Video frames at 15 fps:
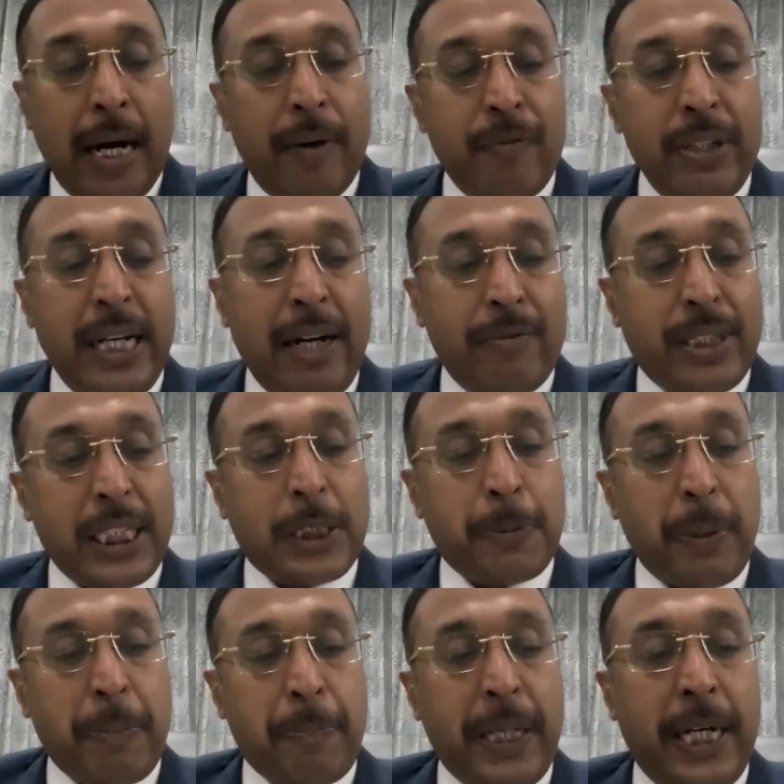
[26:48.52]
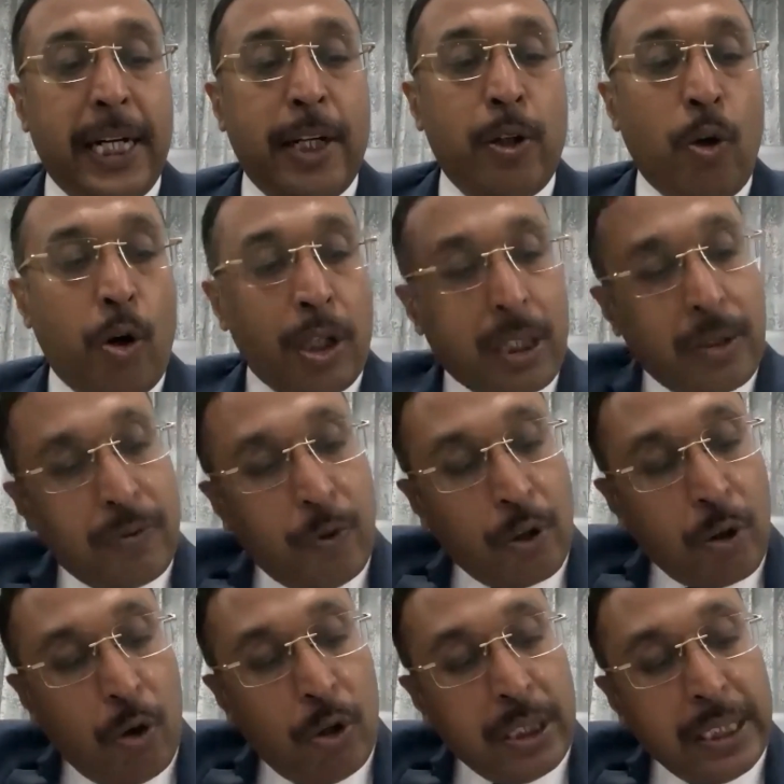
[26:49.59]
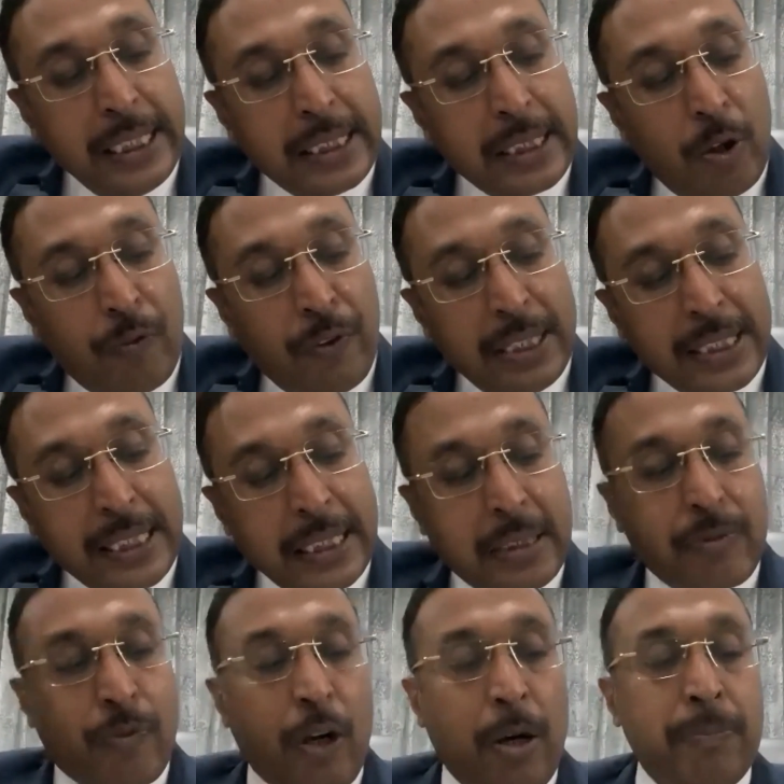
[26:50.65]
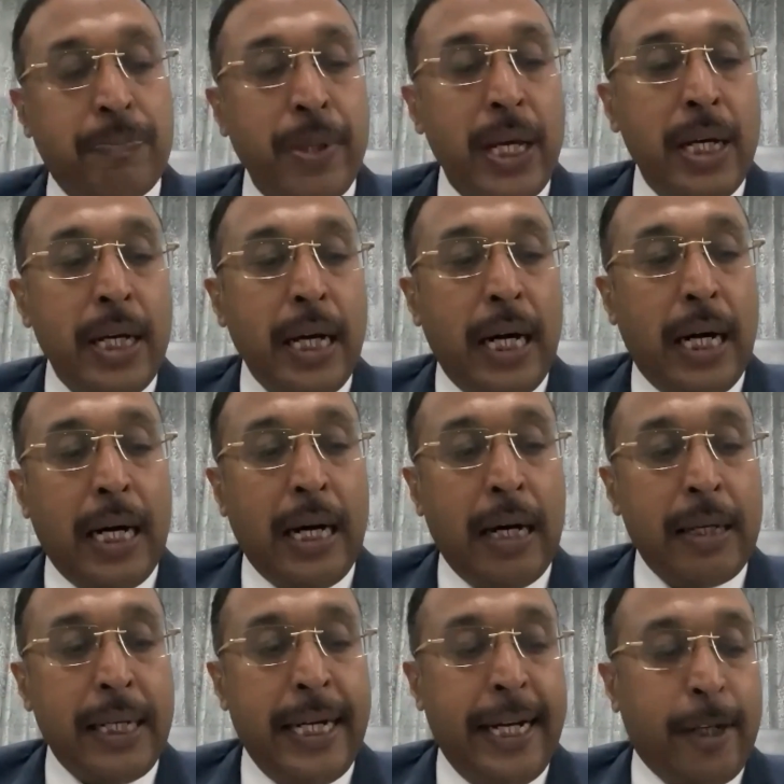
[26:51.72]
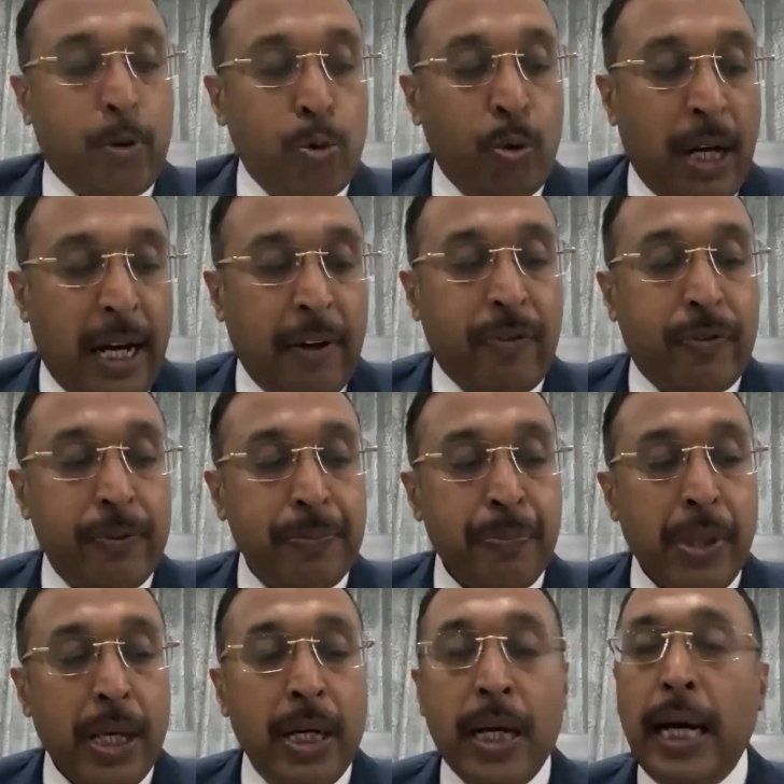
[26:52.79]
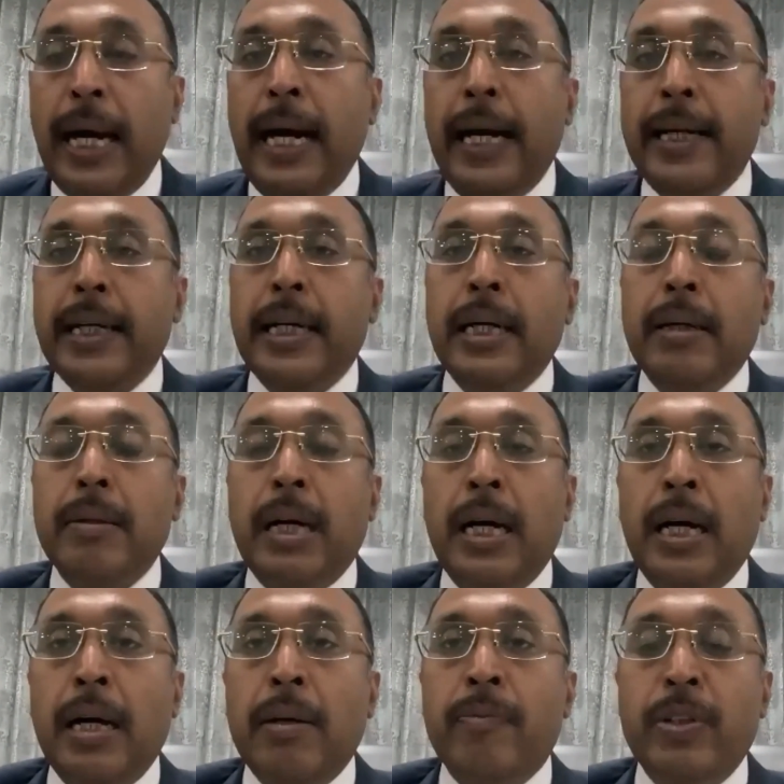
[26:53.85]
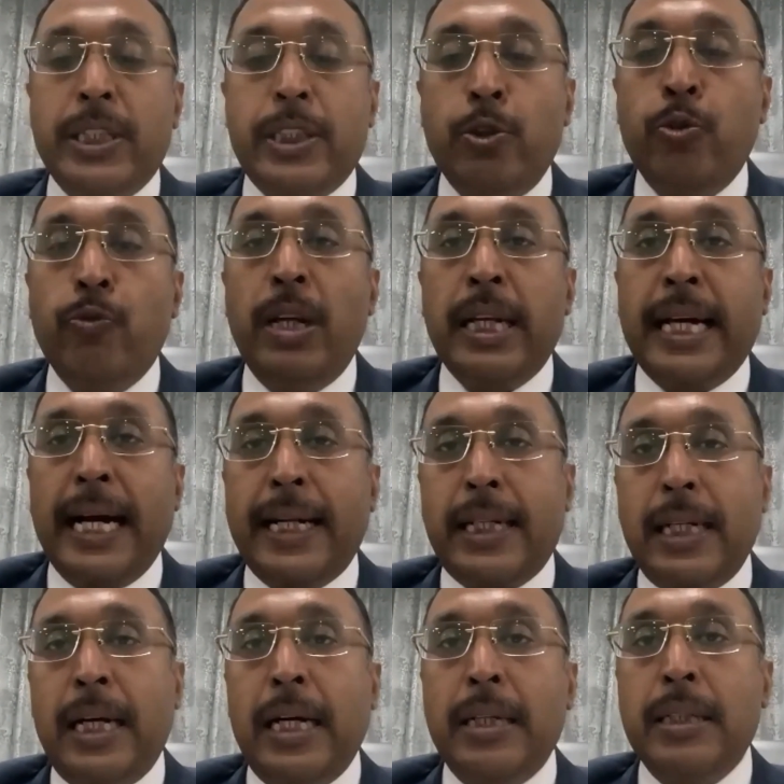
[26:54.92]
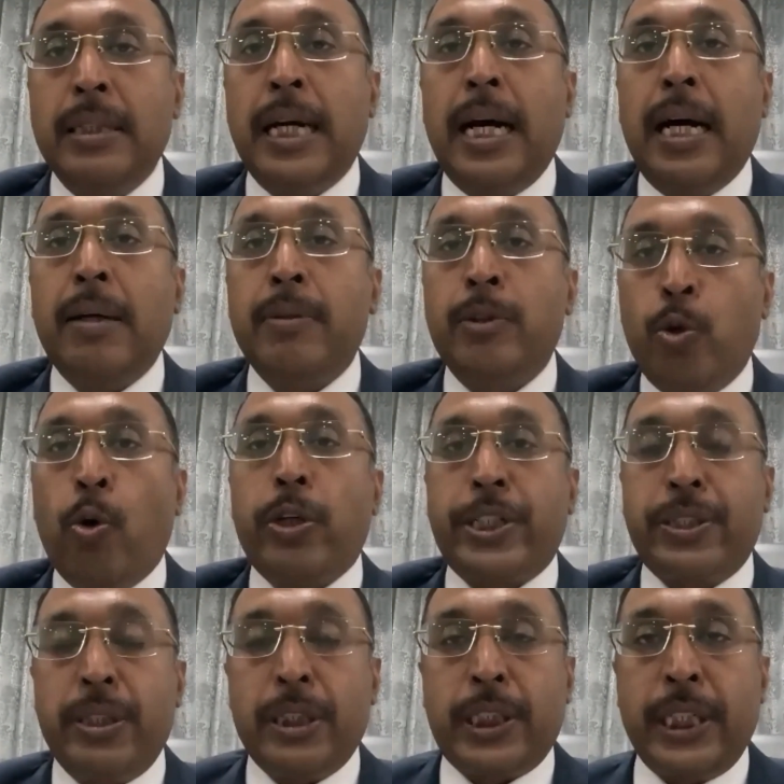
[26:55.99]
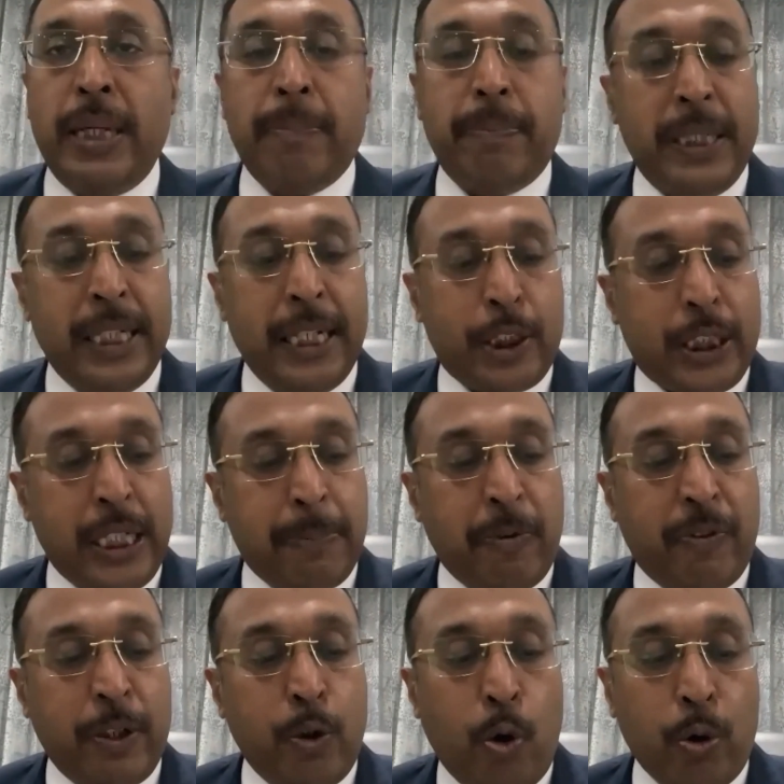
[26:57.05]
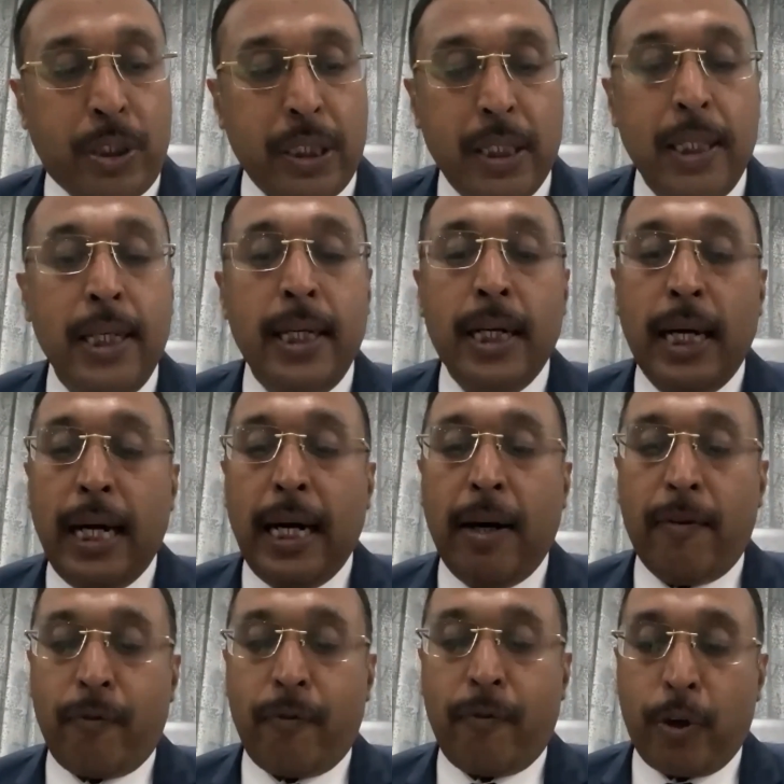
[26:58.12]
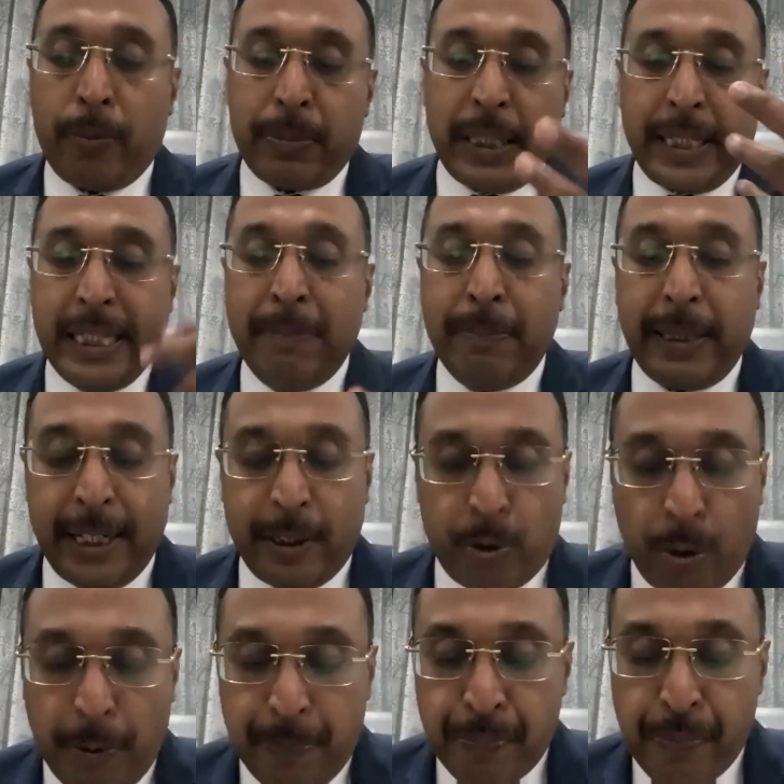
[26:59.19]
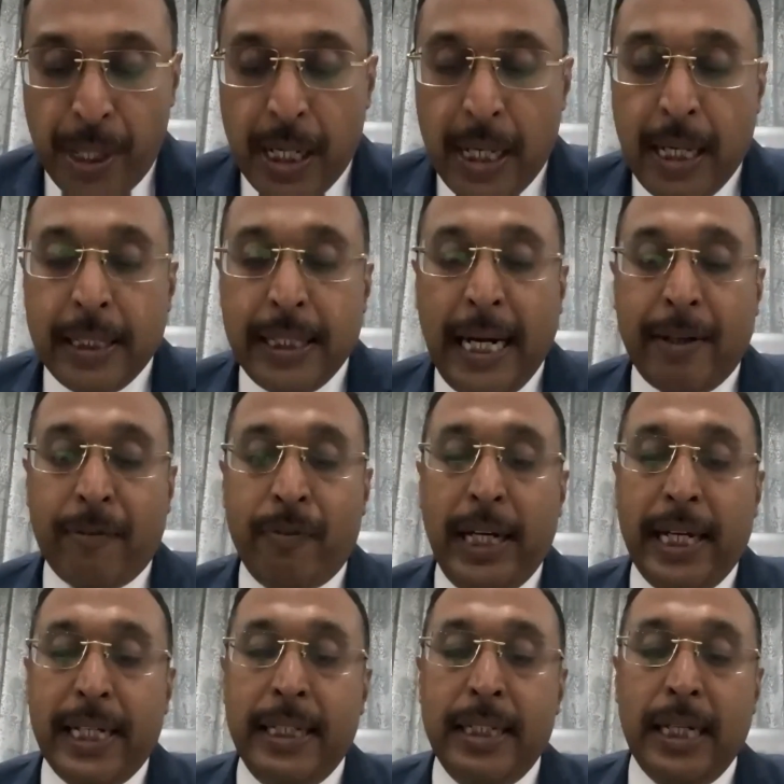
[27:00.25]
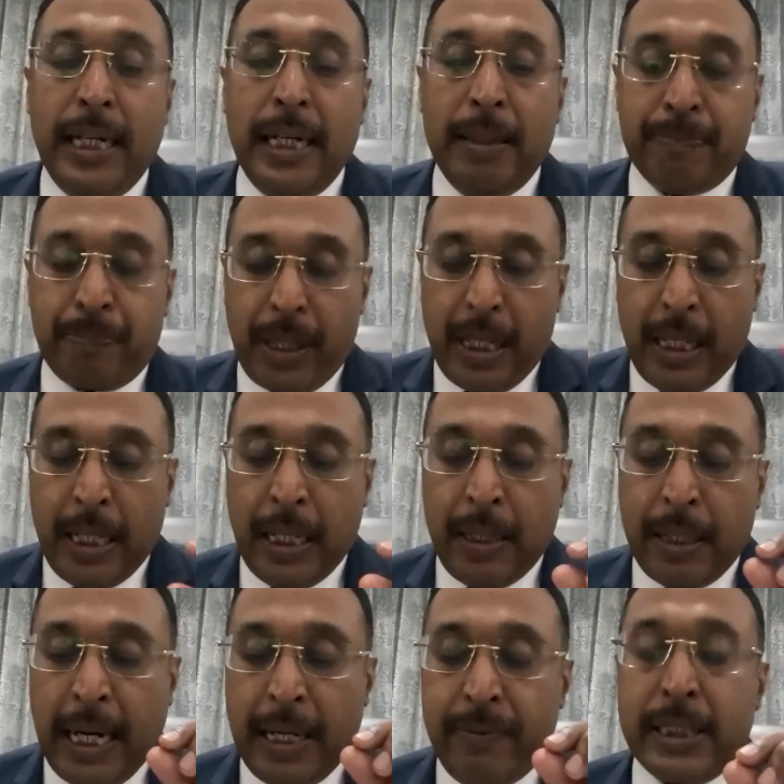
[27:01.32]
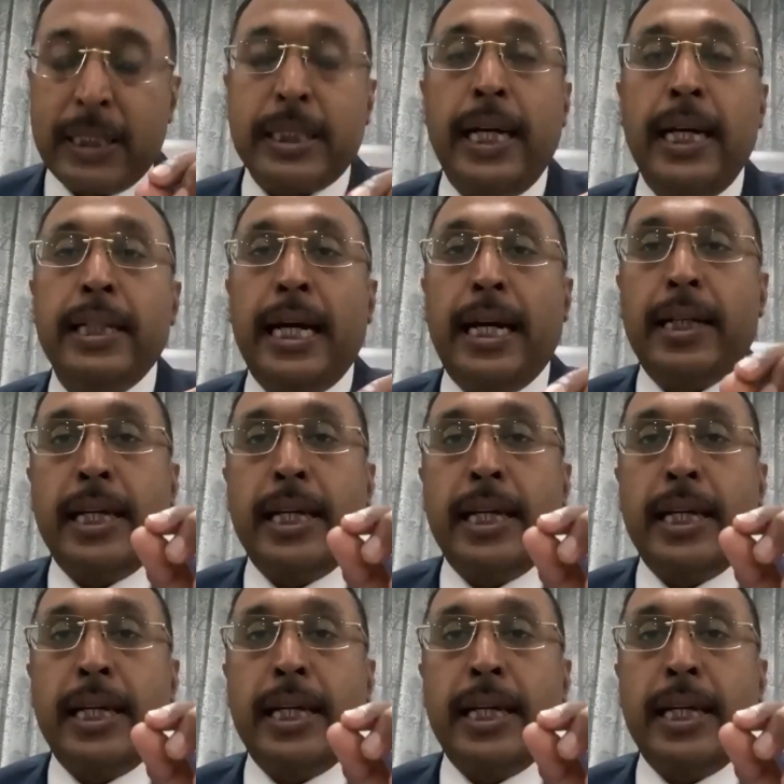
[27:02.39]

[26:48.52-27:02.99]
We have just prepared a note for all these offenses from A to F, and which you will get in a shape of a note from the team TAXO. That wherein I will say that